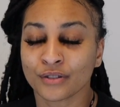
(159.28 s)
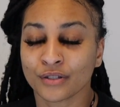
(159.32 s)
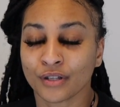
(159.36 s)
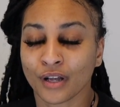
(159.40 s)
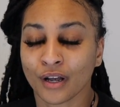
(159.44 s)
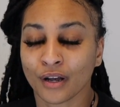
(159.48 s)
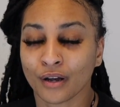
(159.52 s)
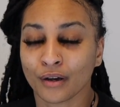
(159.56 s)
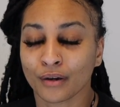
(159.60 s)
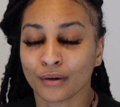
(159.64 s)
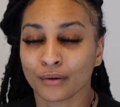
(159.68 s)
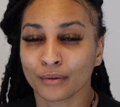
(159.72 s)

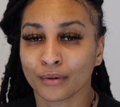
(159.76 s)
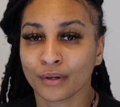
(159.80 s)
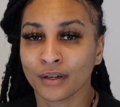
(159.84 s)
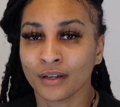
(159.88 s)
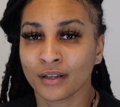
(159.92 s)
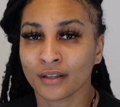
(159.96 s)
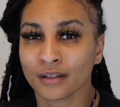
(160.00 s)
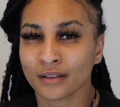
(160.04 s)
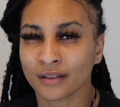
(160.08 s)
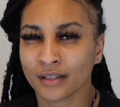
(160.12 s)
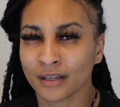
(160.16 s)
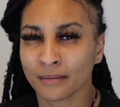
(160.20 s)
So
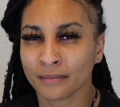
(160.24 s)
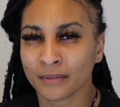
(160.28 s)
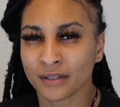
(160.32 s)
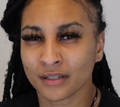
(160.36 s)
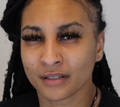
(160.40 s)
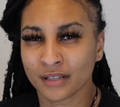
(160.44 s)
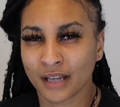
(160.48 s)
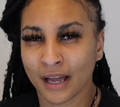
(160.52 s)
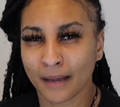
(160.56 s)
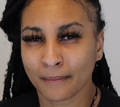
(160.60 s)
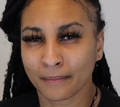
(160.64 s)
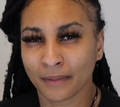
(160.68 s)
them
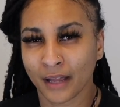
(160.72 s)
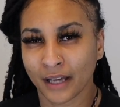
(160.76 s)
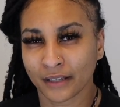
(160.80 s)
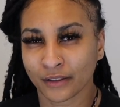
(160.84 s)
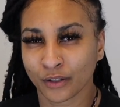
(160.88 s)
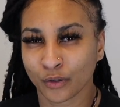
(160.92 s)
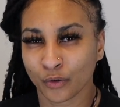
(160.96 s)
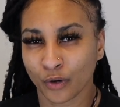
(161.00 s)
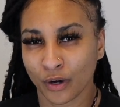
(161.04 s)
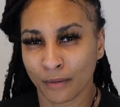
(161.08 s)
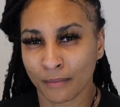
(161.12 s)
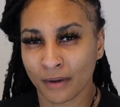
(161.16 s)
are the type,
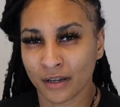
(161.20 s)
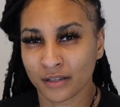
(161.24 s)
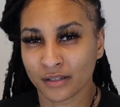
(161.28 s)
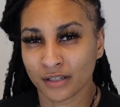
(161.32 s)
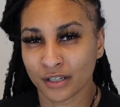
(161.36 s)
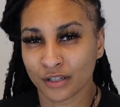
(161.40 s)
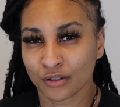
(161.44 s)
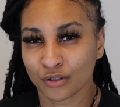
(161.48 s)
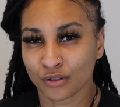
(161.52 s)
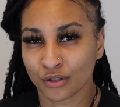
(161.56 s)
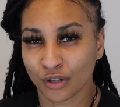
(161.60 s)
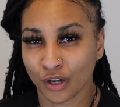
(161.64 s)
like the grandma
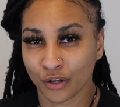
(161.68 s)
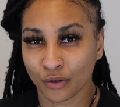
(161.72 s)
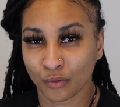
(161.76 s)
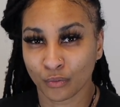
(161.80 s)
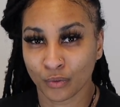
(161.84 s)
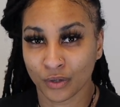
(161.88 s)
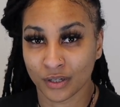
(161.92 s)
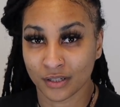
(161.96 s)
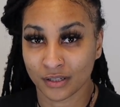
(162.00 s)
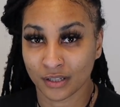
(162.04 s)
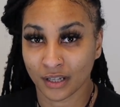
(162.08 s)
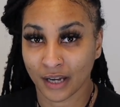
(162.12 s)
seizures are
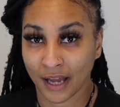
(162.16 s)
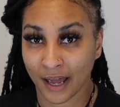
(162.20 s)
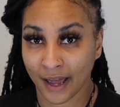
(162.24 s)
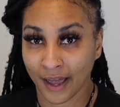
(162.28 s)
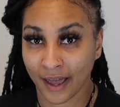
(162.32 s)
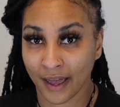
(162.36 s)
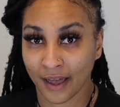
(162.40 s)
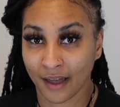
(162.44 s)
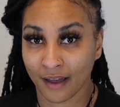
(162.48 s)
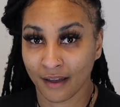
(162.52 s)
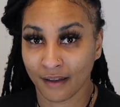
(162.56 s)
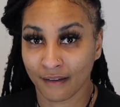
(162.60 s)
the ones that I
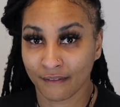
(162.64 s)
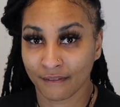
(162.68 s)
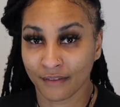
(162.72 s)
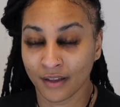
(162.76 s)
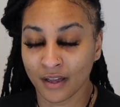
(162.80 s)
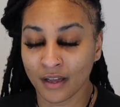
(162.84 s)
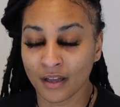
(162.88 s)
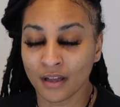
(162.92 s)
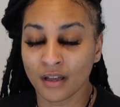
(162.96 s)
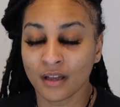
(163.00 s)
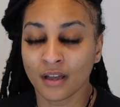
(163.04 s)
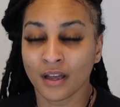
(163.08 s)
have.
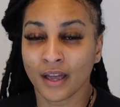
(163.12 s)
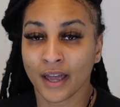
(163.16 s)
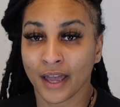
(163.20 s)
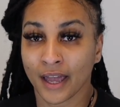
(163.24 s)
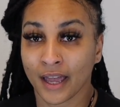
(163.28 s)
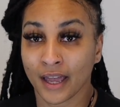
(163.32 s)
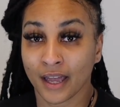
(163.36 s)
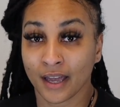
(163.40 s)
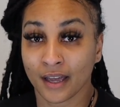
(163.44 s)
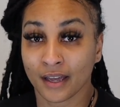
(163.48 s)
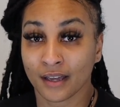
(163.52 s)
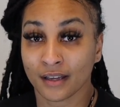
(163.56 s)

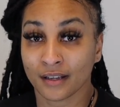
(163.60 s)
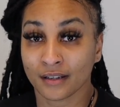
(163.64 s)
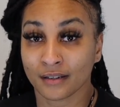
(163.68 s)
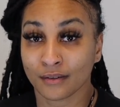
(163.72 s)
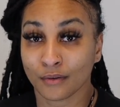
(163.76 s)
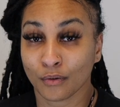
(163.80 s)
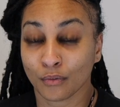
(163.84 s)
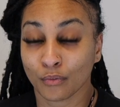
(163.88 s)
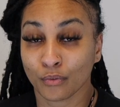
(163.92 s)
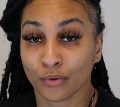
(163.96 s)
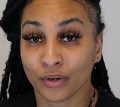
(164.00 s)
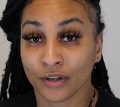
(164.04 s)

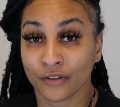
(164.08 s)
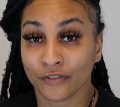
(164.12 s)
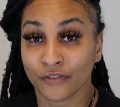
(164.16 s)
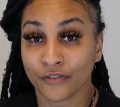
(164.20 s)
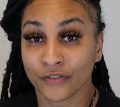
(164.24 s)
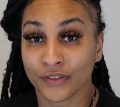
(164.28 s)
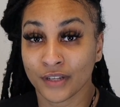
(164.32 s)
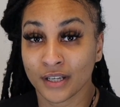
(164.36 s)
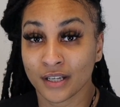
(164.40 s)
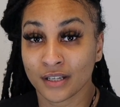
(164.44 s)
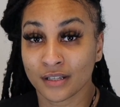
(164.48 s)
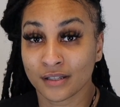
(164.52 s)
And
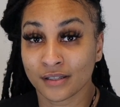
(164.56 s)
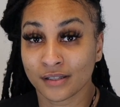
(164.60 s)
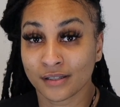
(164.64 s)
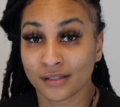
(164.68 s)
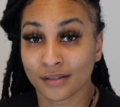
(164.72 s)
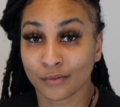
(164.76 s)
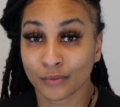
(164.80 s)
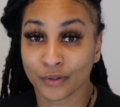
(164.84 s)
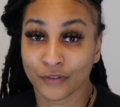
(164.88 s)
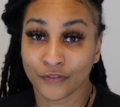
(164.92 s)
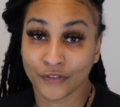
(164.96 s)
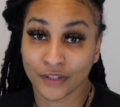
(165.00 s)
with
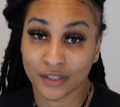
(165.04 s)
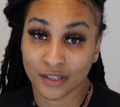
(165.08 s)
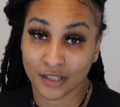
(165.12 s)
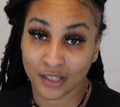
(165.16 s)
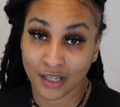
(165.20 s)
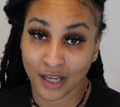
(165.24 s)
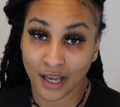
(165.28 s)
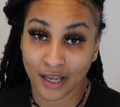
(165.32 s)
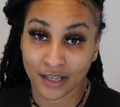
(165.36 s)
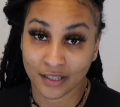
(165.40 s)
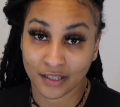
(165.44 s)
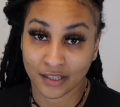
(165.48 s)
the
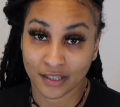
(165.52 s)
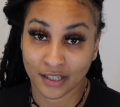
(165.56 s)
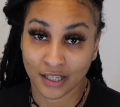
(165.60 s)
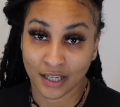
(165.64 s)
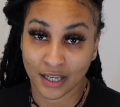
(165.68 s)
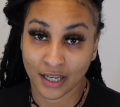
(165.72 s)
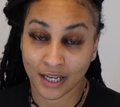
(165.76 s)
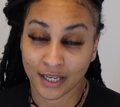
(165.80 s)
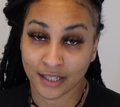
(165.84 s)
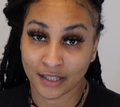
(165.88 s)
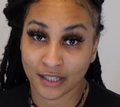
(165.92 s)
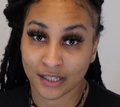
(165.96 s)

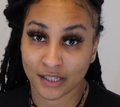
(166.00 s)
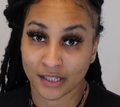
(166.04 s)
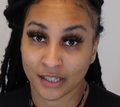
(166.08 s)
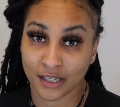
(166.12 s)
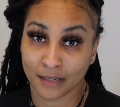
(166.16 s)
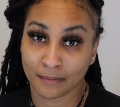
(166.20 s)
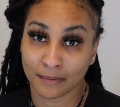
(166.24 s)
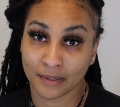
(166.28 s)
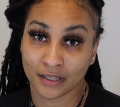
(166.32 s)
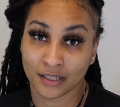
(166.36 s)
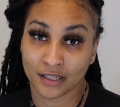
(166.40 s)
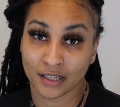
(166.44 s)
THC and the
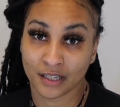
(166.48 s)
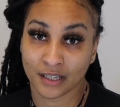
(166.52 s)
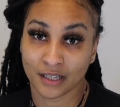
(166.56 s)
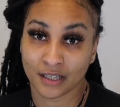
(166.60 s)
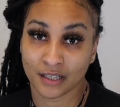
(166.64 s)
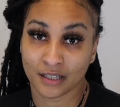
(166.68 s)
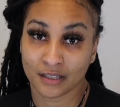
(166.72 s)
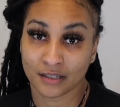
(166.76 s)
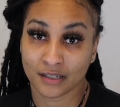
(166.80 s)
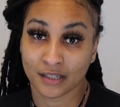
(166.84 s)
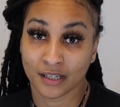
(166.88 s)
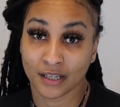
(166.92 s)

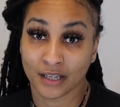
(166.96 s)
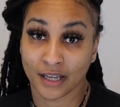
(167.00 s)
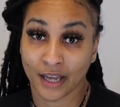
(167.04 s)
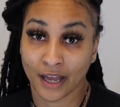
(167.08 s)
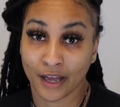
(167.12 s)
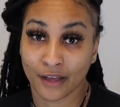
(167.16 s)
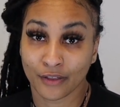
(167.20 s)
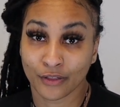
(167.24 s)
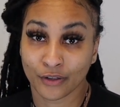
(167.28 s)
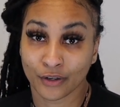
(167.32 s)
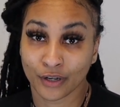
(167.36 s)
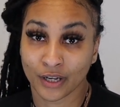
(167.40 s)
CBD
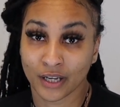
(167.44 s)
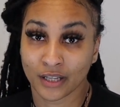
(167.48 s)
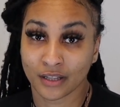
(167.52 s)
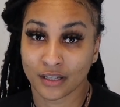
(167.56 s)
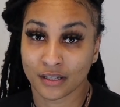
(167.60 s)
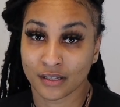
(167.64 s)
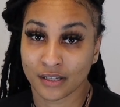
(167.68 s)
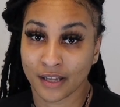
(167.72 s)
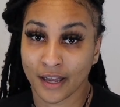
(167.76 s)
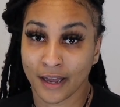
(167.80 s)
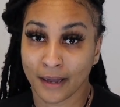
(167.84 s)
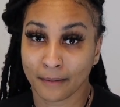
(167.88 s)
together in
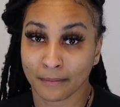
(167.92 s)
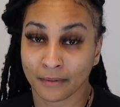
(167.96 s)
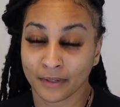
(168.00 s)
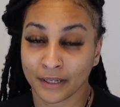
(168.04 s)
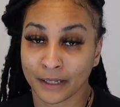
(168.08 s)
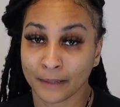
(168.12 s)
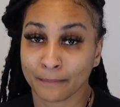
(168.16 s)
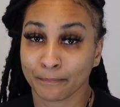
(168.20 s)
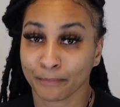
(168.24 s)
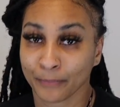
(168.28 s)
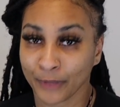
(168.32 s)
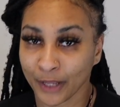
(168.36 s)
the
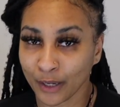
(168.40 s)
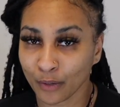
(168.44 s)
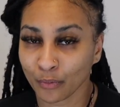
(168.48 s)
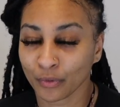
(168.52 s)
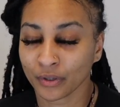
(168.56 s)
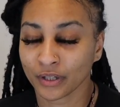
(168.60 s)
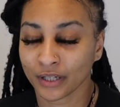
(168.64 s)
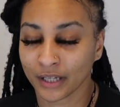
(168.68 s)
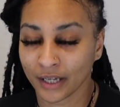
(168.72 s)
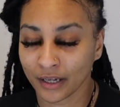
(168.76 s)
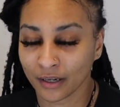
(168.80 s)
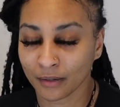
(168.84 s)
tablet, it
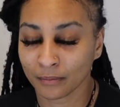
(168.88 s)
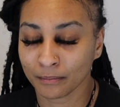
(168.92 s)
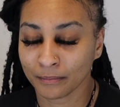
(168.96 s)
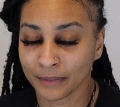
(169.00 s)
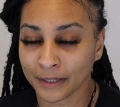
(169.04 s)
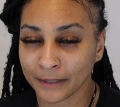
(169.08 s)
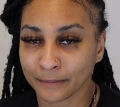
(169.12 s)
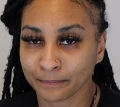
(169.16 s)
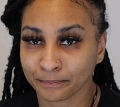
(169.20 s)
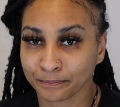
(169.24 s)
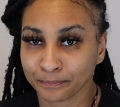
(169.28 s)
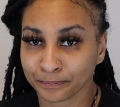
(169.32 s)
really helped
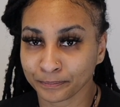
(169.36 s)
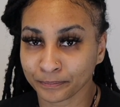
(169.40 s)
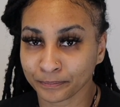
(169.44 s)
me.